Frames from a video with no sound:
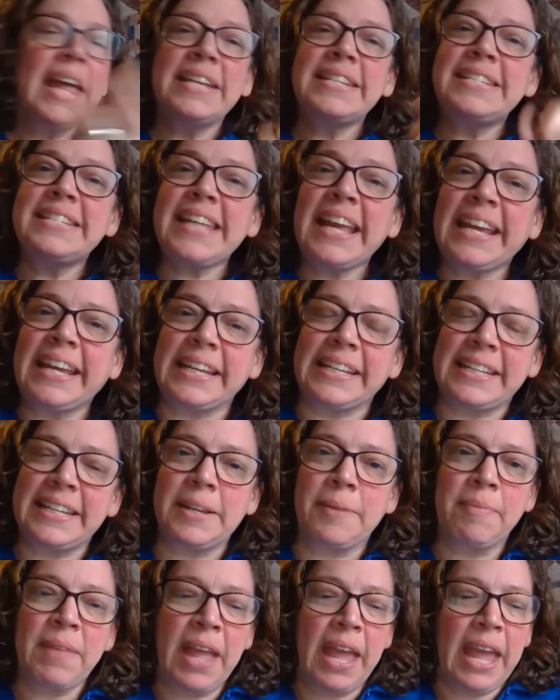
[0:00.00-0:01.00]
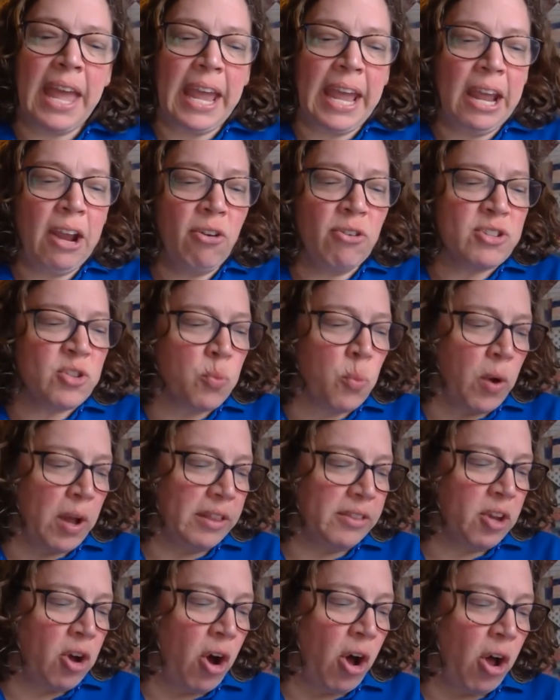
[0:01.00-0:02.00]
Second, here is
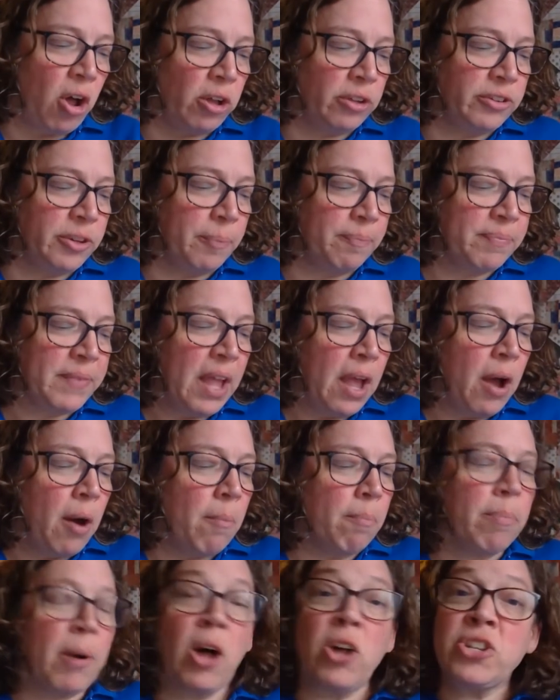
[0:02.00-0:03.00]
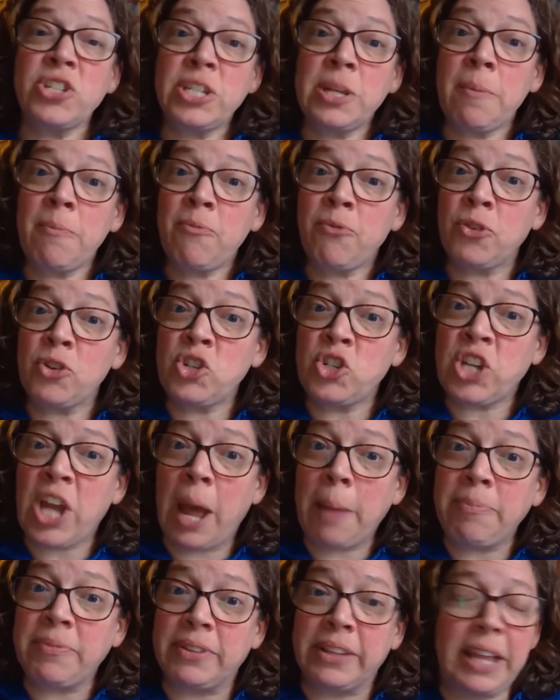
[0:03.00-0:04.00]
one called balsam for
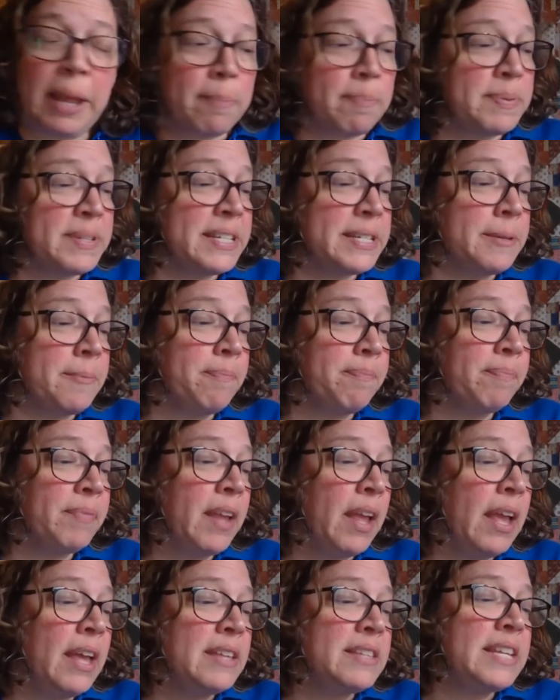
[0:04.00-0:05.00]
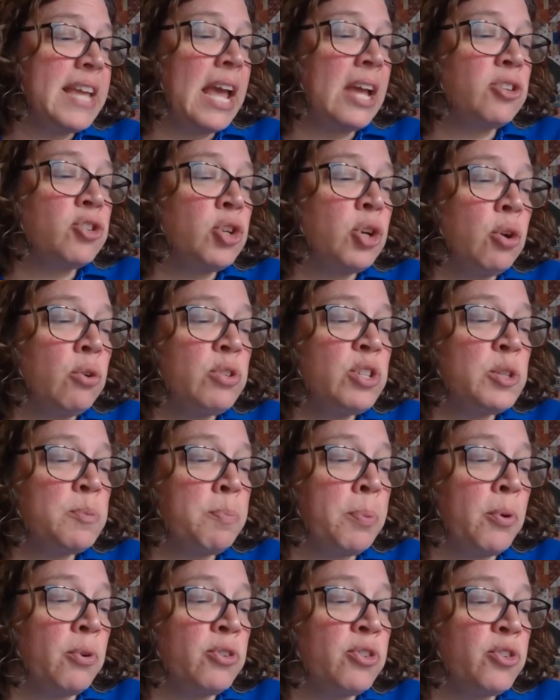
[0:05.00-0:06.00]
chapped lips. Take 2
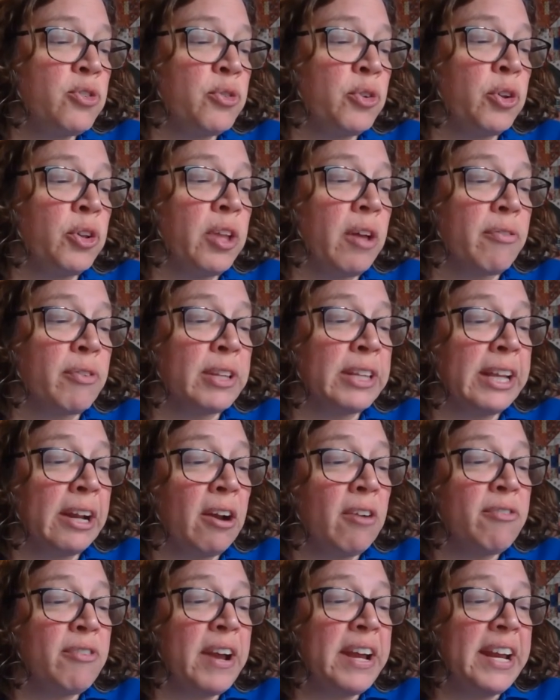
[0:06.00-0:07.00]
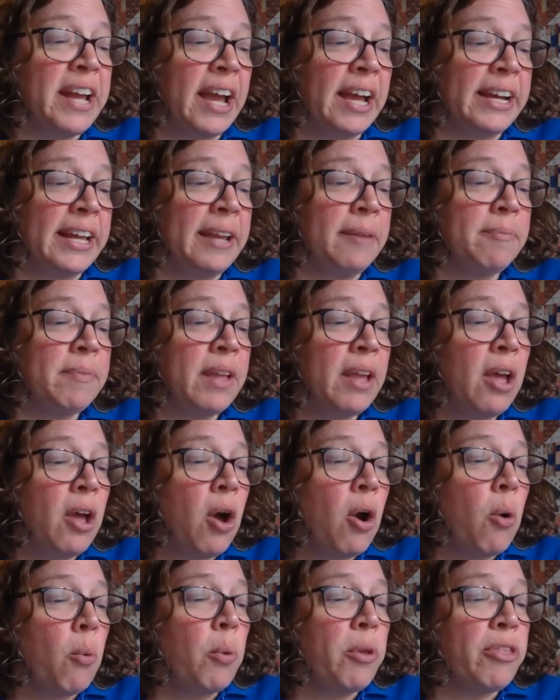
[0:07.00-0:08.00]
spoonsful of clarified honey
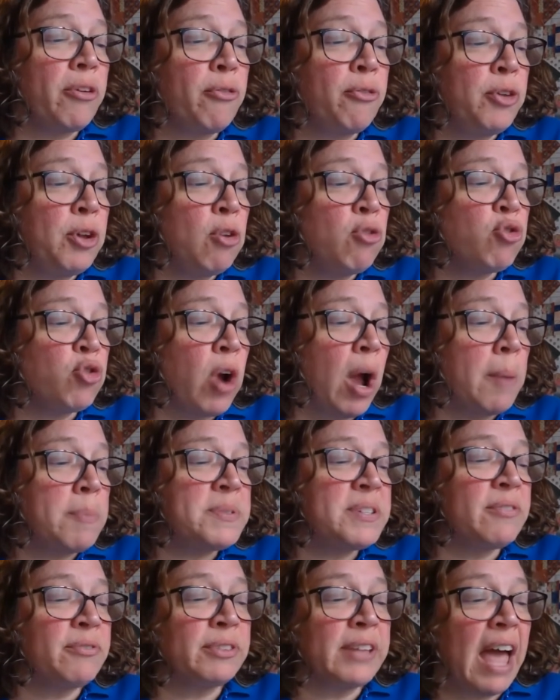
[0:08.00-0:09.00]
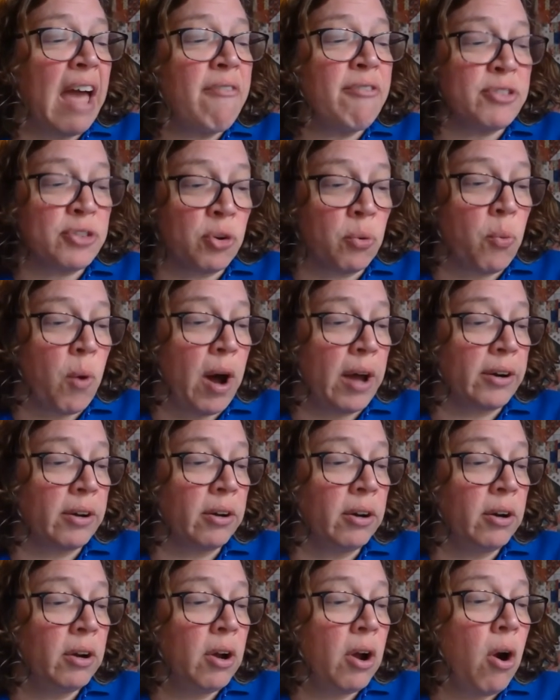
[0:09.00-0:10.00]
with a few drops of lavender
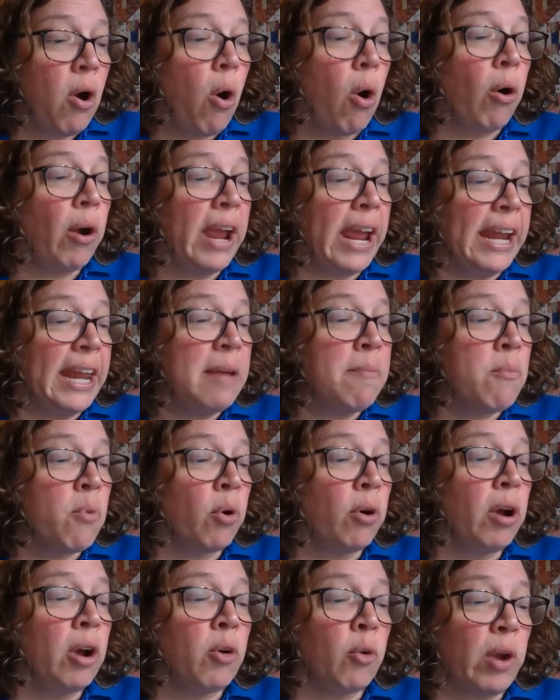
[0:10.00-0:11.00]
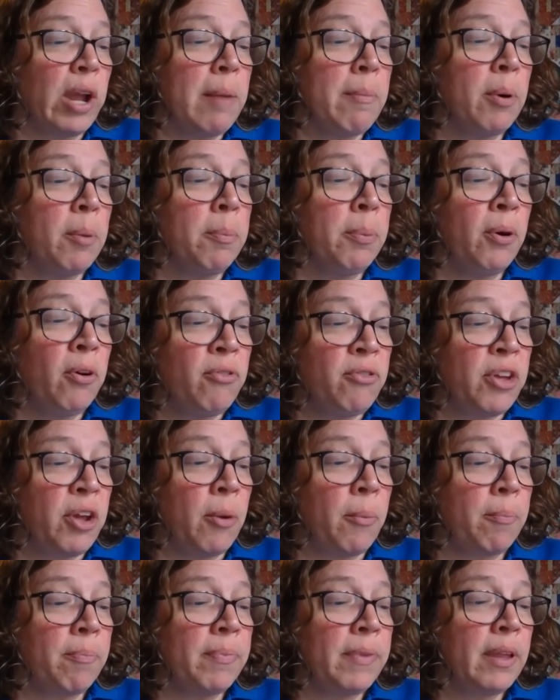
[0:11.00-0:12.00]
water or any more agreeable
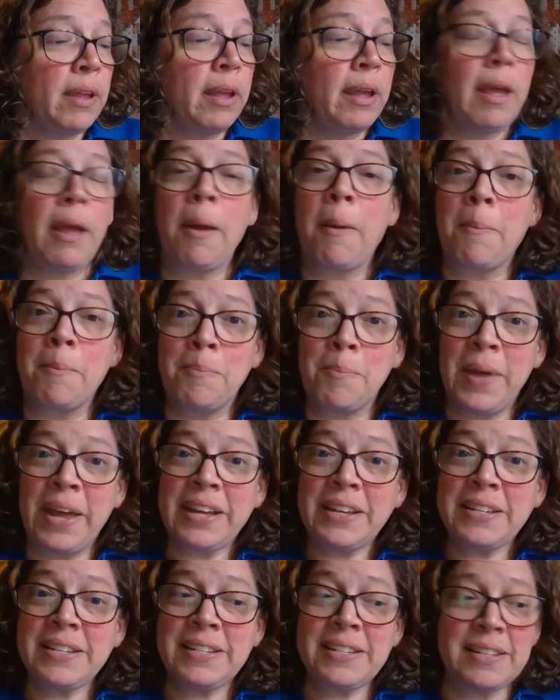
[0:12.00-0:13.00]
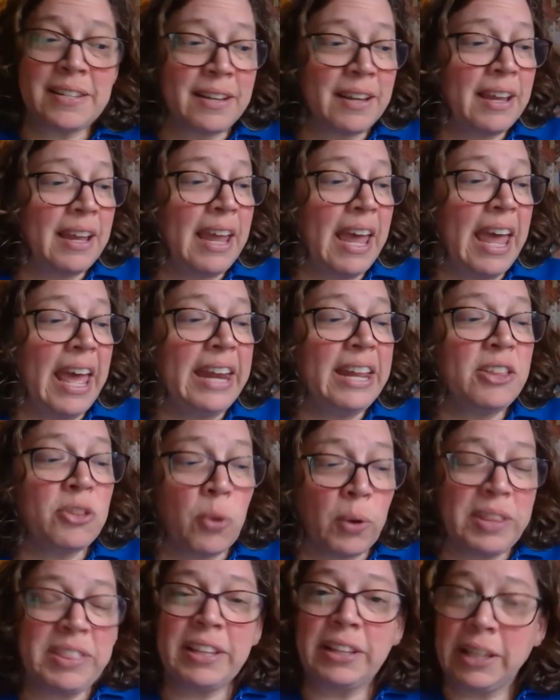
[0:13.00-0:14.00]
perfume. Mix and
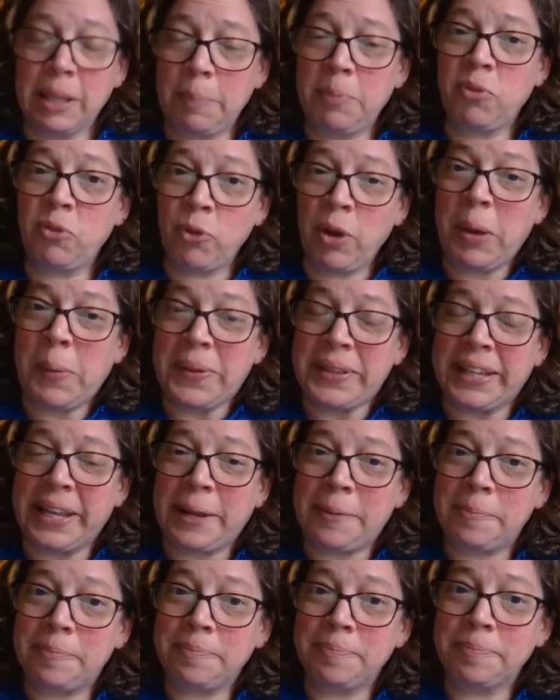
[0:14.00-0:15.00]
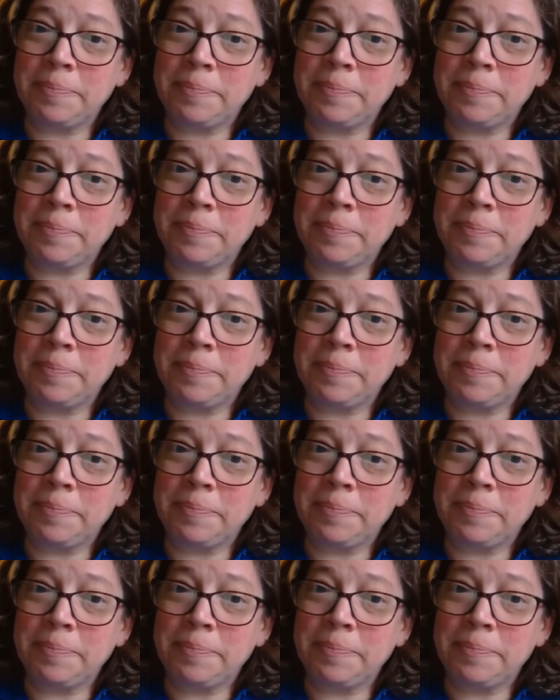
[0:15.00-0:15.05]
anoint the lips frequently.